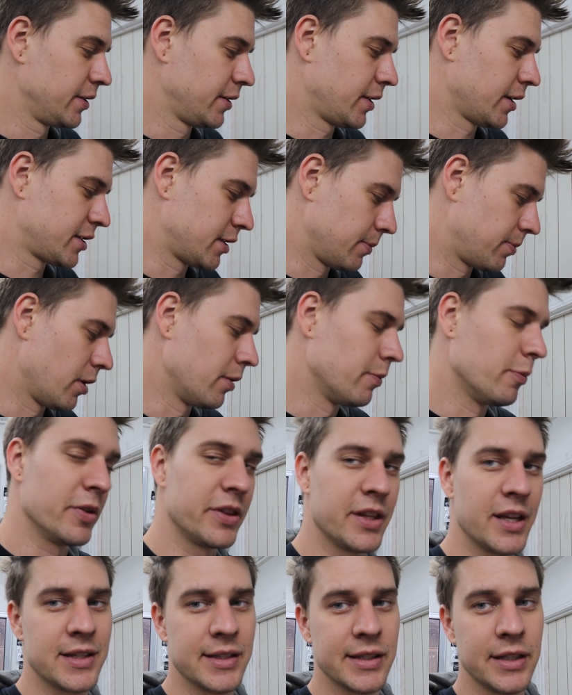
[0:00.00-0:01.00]
That's the problem
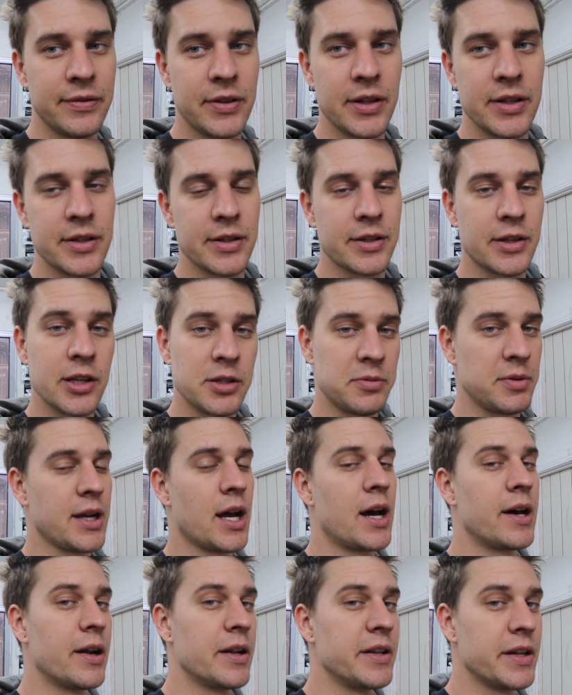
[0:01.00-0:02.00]
with these lifters, is because we
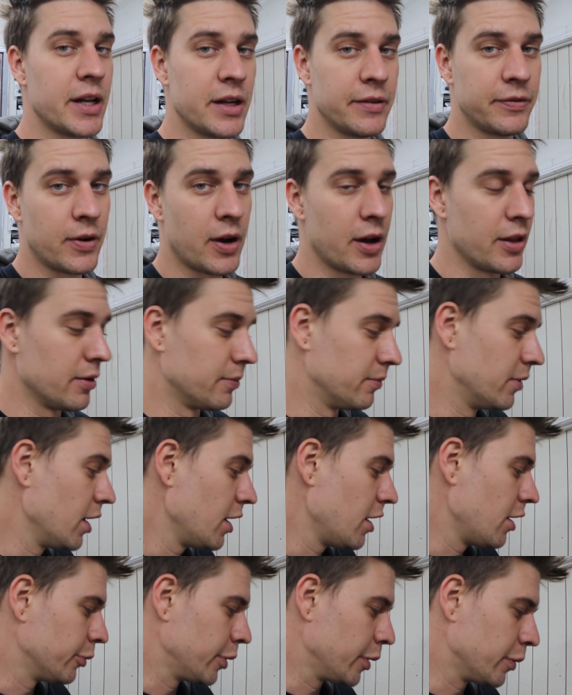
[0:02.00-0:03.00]
can't identify them.
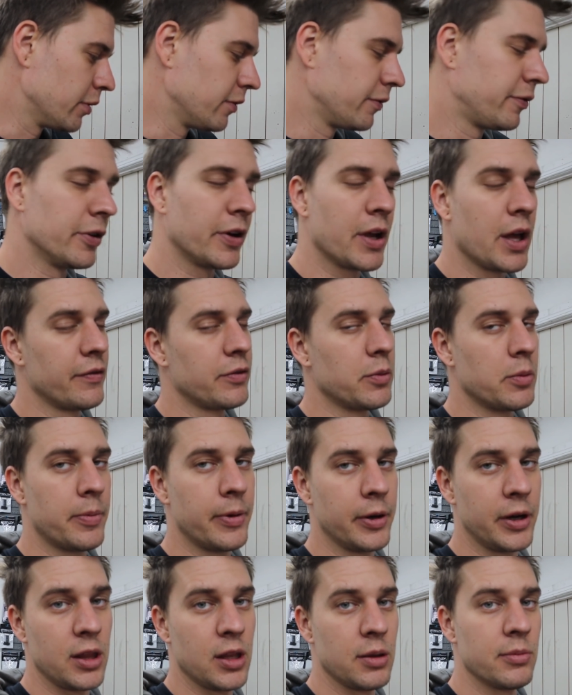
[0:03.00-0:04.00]
We wouldn't feel comfortable
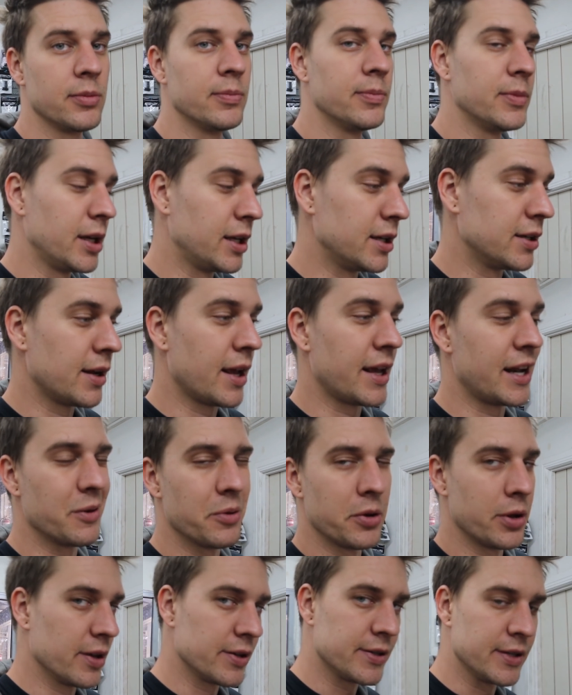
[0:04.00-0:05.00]
putting them in
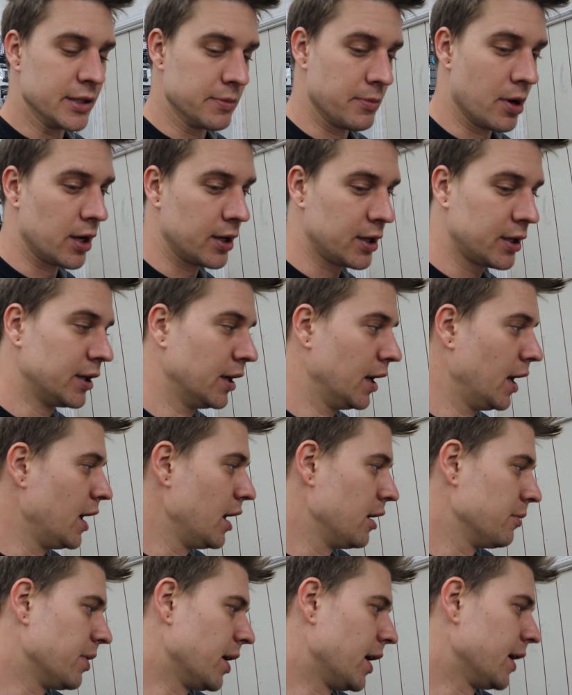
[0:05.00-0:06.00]
anyone else's motor,
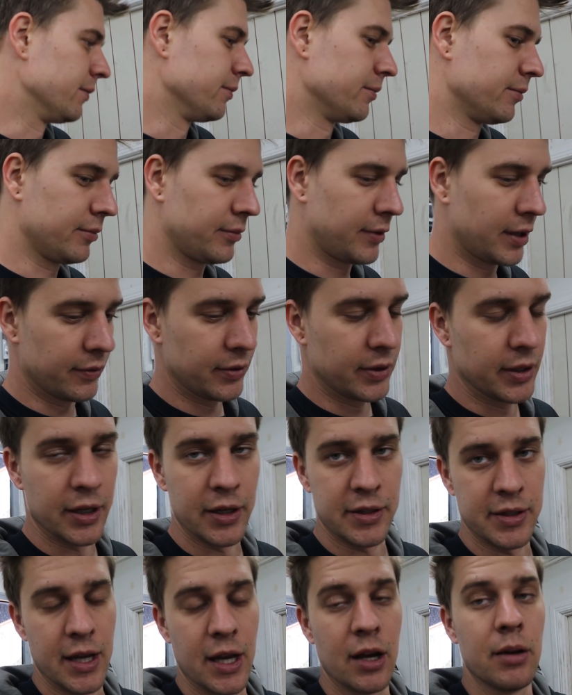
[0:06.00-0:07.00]
but given that
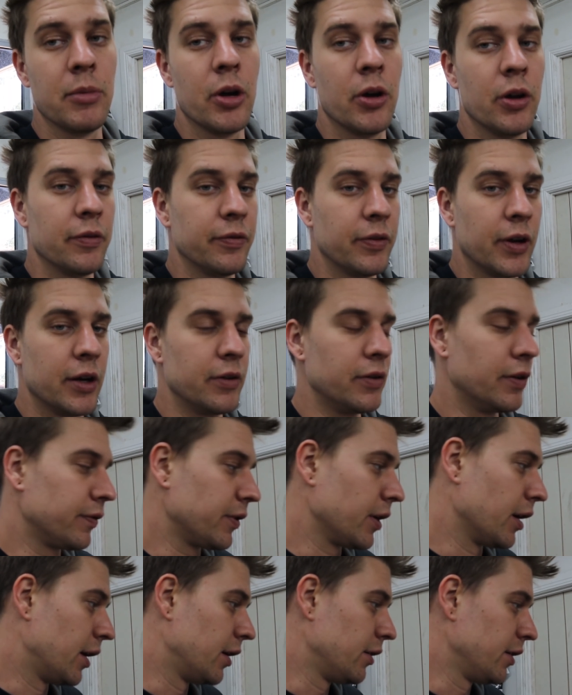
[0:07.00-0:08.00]
it's our motor for our
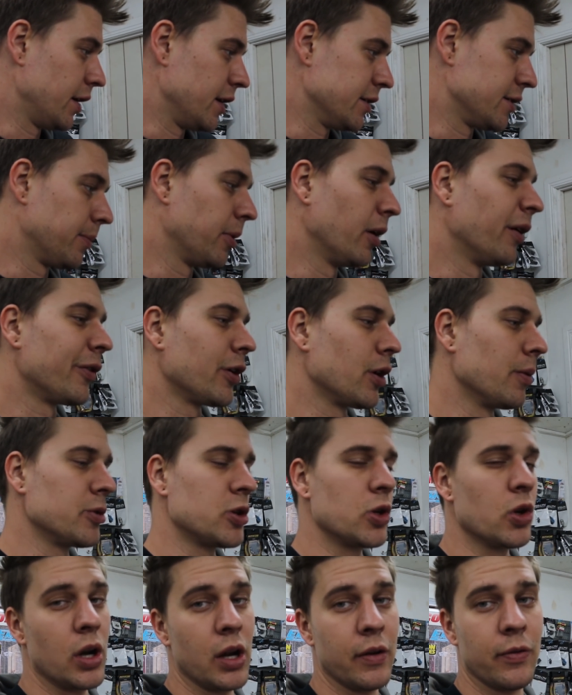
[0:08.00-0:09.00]
drift car, it's a perfect
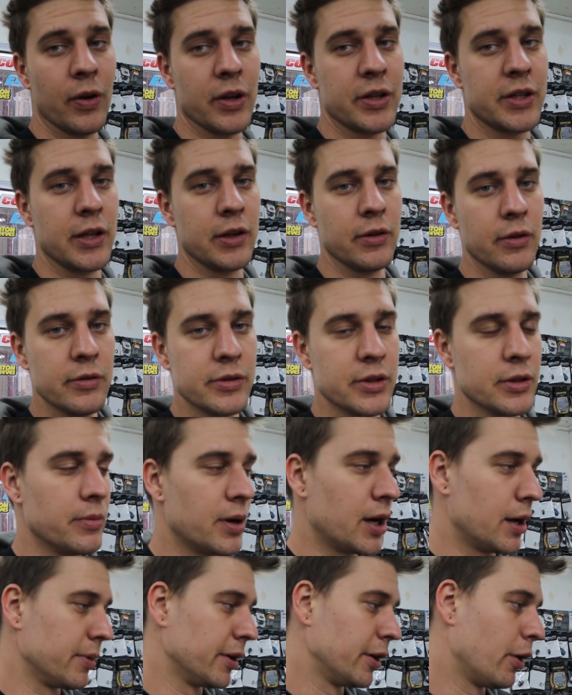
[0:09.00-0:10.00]
opportunity for us to use them
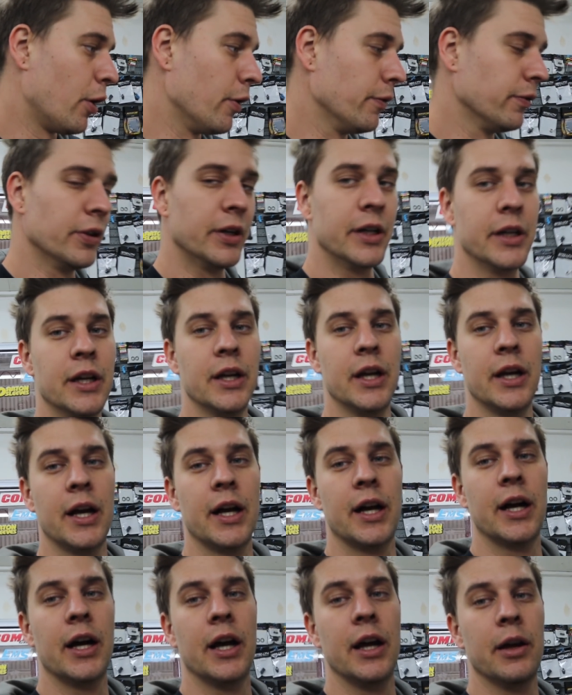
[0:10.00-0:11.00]
up, and hopefully
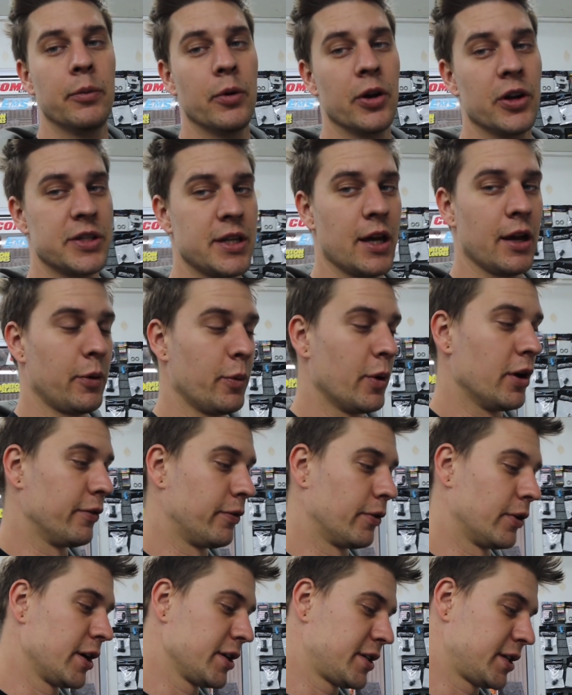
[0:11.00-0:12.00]
it works out well
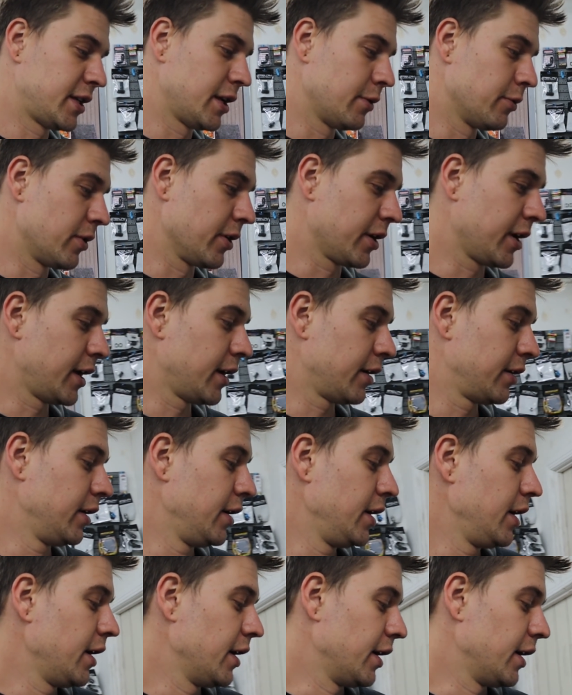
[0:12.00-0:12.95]
for us and they work out.